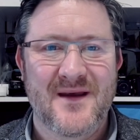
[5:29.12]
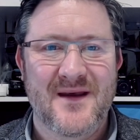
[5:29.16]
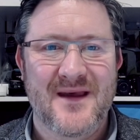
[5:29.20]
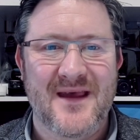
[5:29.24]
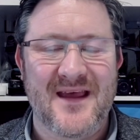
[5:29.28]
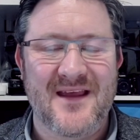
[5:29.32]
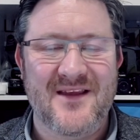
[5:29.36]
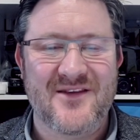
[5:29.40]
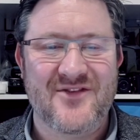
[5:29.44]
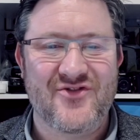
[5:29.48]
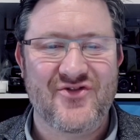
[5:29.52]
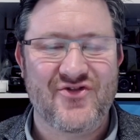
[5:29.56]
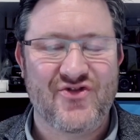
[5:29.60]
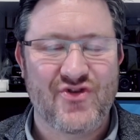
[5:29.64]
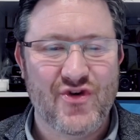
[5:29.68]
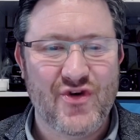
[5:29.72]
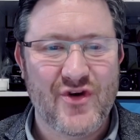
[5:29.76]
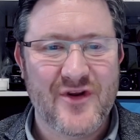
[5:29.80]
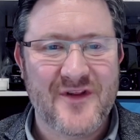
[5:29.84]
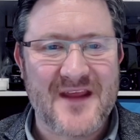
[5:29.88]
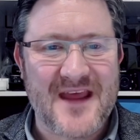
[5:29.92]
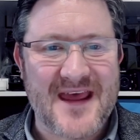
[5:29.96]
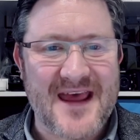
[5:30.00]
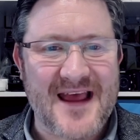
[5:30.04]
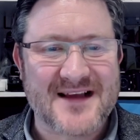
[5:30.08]
It's
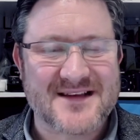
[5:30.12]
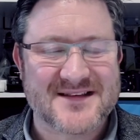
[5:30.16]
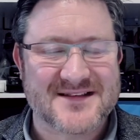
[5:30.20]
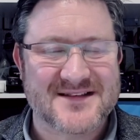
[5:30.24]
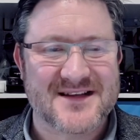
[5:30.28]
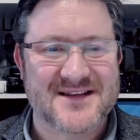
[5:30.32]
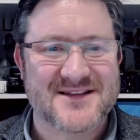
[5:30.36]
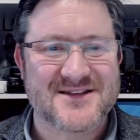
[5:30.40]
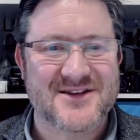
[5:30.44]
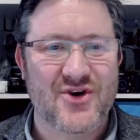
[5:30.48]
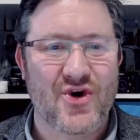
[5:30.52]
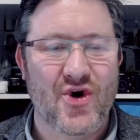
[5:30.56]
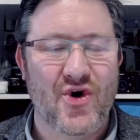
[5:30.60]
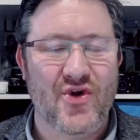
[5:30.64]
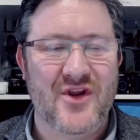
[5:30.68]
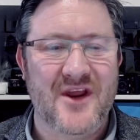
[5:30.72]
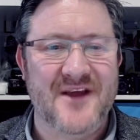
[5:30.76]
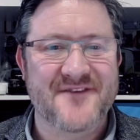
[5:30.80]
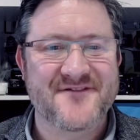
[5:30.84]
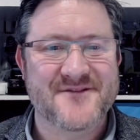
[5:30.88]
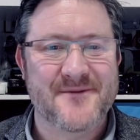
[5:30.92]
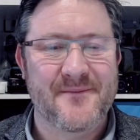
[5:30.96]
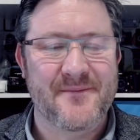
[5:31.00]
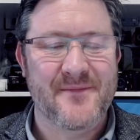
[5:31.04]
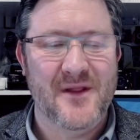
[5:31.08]
during the Exodus that God
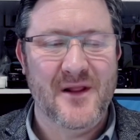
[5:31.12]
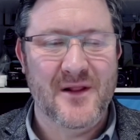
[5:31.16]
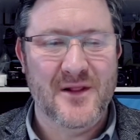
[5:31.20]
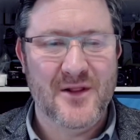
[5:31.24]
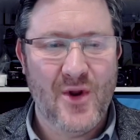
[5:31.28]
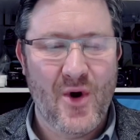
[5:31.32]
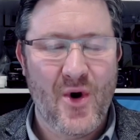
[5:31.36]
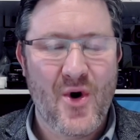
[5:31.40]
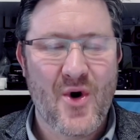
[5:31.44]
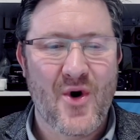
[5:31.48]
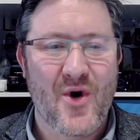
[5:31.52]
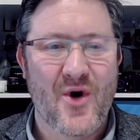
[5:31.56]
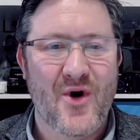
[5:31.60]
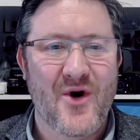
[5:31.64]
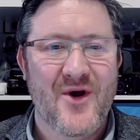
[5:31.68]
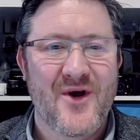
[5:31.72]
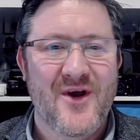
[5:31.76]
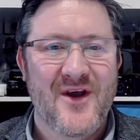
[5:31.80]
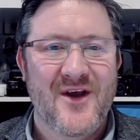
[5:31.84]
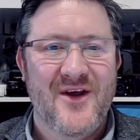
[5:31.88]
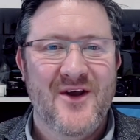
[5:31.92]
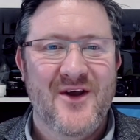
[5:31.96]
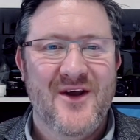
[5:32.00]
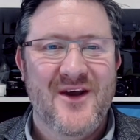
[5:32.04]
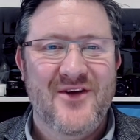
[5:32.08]
gives them the law
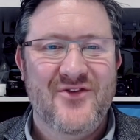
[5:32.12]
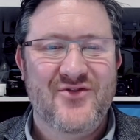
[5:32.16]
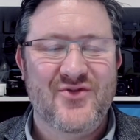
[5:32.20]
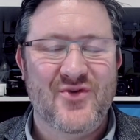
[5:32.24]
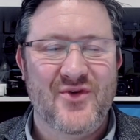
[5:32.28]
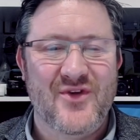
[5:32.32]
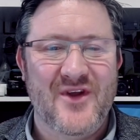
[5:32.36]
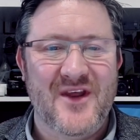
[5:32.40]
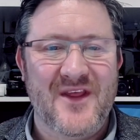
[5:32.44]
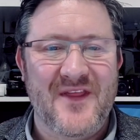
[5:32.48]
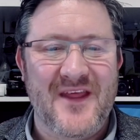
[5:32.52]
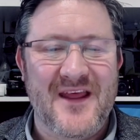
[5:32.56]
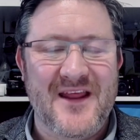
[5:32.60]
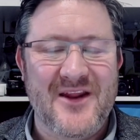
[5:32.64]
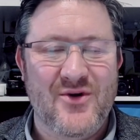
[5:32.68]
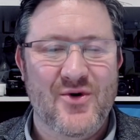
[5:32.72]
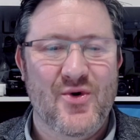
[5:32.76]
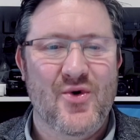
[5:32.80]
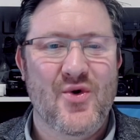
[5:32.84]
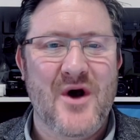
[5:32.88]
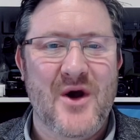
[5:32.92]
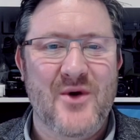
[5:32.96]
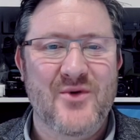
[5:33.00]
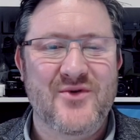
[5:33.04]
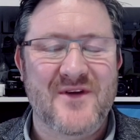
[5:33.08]
so that they
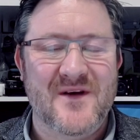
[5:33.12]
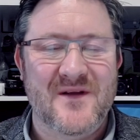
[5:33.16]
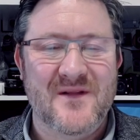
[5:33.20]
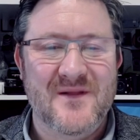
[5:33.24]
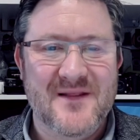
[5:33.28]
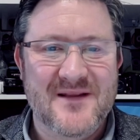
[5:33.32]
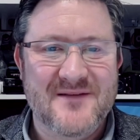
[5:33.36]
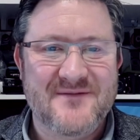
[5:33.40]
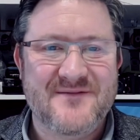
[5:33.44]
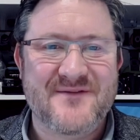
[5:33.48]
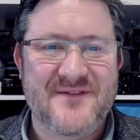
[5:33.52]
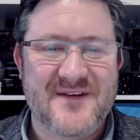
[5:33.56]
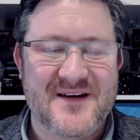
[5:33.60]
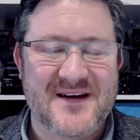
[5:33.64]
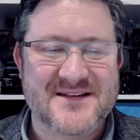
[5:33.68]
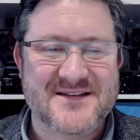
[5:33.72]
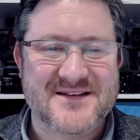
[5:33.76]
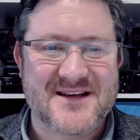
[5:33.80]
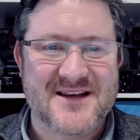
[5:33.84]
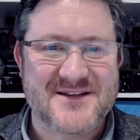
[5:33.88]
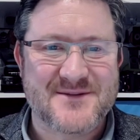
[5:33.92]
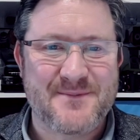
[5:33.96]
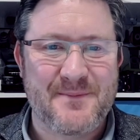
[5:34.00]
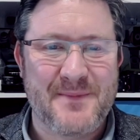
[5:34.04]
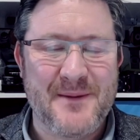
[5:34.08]
know how to live as
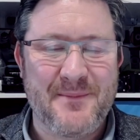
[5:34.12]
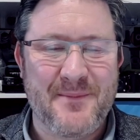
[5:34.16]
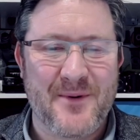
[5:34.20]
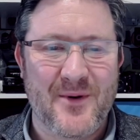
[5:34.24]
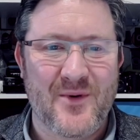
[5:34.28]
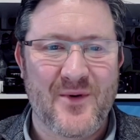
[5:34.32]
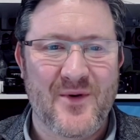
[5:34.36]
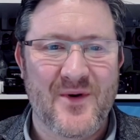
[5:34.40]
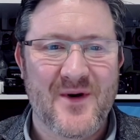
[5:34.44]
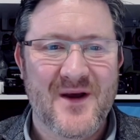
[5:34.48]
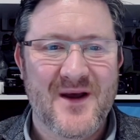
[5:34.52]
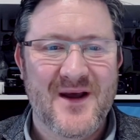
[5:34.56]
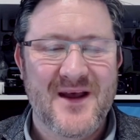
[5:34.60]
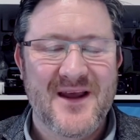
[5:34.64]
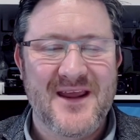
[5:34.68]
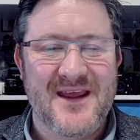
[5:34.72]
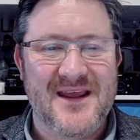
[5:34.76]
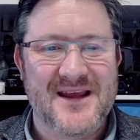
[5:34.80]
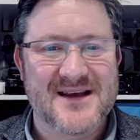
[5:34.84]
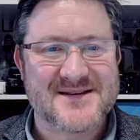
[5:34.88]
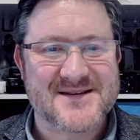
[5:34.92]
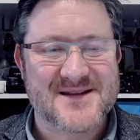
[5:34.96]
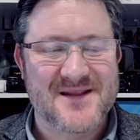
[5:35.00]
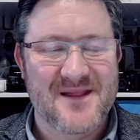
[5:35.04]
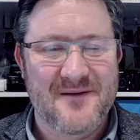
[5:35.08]
his people.
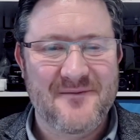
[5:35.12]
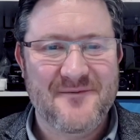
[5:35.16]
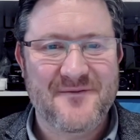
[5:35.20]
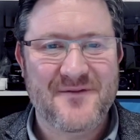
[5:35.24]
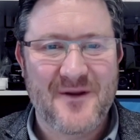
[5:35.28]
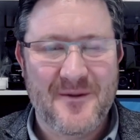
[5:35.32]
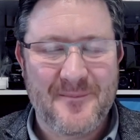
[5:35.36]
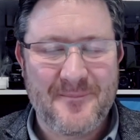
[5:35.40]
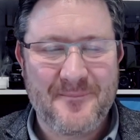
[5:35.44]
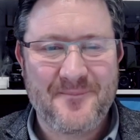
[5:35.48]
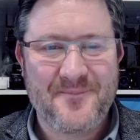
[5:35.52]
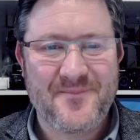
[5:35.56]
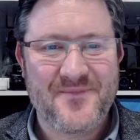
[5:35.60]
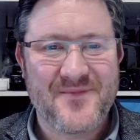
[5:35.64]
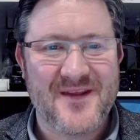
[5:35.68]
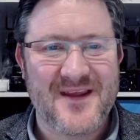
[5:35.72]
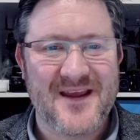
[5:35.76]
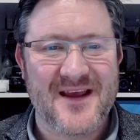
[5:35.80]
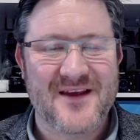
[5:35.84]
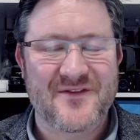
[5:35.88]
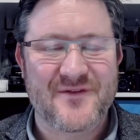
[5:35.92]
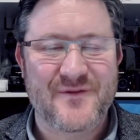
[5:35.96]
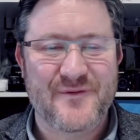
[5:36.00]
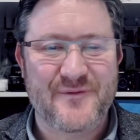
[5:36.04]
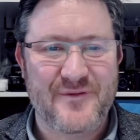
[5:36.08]
He has loved them, he
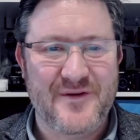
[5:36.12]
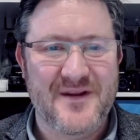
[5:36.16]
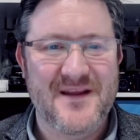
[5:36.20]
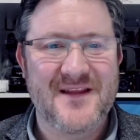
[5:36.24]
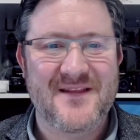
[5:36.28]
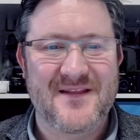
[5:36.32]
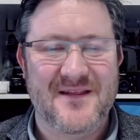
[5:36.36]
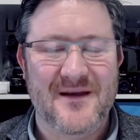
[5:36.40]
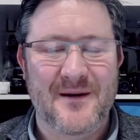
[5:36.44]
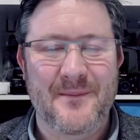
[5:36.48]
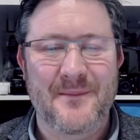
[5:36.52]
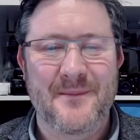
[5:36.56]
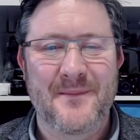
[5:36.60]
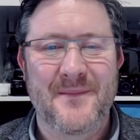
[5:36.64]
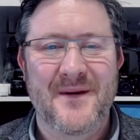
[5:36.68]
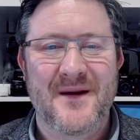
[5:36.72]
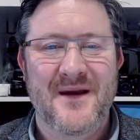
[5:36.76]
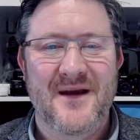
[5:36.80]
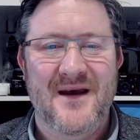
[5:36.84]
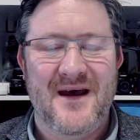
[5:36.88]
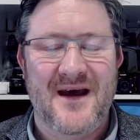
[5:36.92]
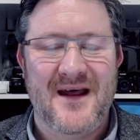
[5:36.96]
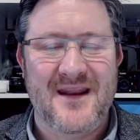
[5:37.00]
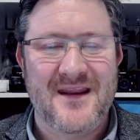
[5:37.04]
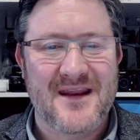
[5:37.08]
has freed them,
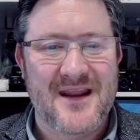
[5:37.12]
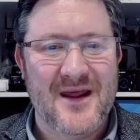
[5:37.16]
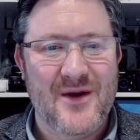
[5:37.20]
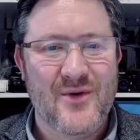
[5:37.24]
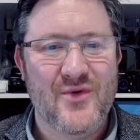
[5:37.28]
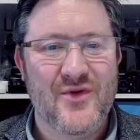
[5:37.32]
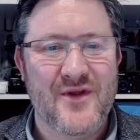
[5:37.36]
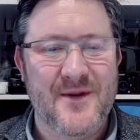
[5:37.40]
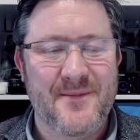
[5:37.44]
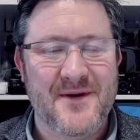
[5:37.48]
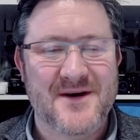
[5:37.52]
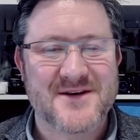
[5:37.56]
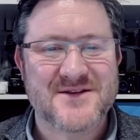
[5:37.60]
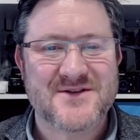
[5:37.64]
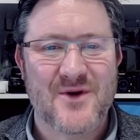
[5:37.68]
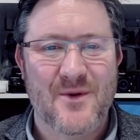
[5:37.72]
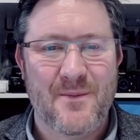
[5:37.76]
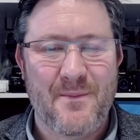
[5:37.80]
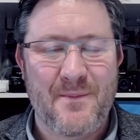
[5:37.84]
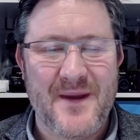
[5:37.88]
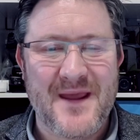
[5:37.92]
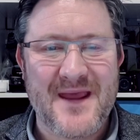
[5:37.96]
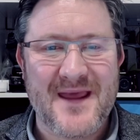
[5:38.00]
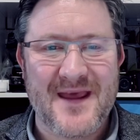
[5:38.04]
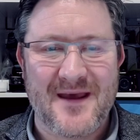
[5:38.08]
and now they must
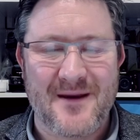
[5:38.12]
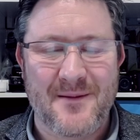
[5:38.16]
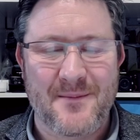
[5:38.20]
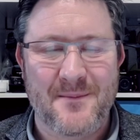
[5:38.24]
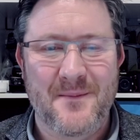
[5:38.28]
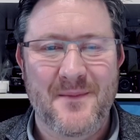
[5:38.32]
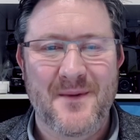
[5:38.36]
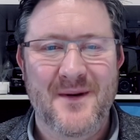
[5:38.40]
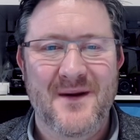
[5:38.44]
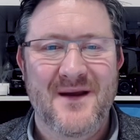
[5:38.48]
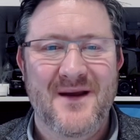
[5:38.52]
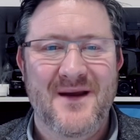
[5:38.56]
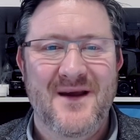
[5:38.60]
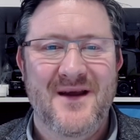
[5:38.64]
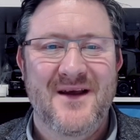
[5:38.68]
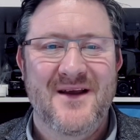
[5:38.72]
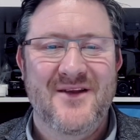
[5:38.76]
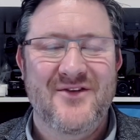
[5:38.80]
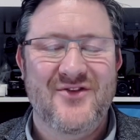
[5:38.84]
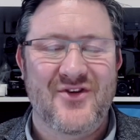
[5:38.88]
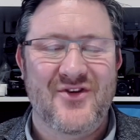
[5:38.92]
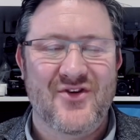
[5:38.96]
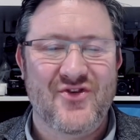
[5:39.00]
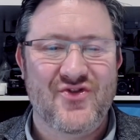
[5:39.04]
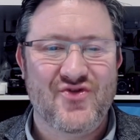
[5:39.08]
obey him
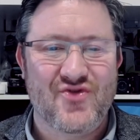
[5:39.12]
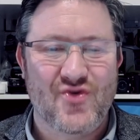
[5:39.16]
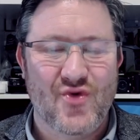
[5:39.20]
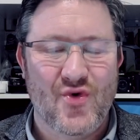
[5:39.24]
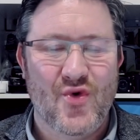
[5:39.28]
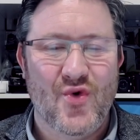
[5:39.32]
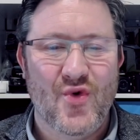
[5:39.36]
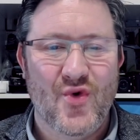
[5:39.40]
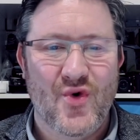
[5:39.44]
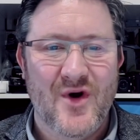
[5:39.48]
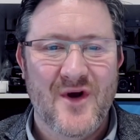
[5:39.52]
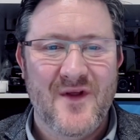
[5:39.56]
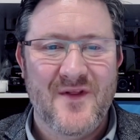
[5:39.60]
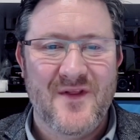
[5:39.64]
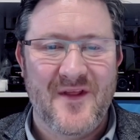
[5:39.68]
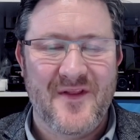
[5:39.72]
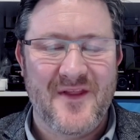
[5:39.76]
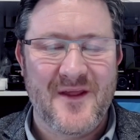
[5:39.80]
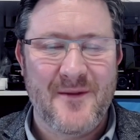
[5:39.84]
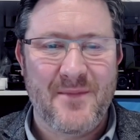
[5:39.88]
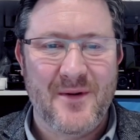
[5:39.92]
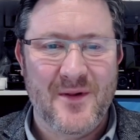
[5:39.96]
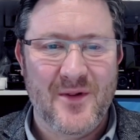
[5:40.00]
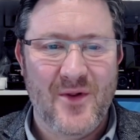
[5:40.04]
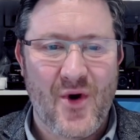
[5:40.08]
to show that they
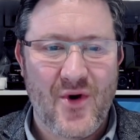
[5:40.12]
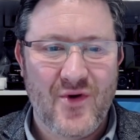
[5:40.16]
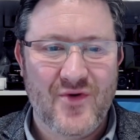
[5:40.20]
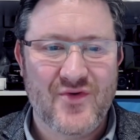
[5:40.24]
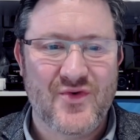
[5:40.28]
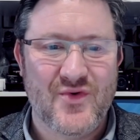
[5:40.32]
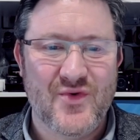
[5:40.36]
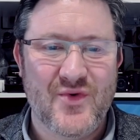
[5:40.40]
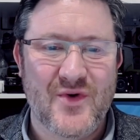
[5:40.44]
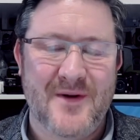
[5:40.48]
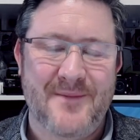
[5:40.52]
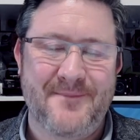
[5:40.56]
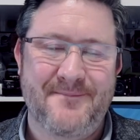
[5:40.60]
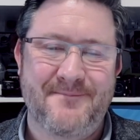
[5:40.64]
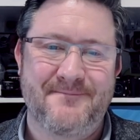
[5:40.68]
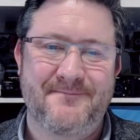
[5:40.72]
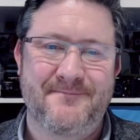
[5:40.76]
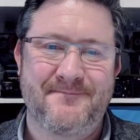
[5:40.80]
belong to him.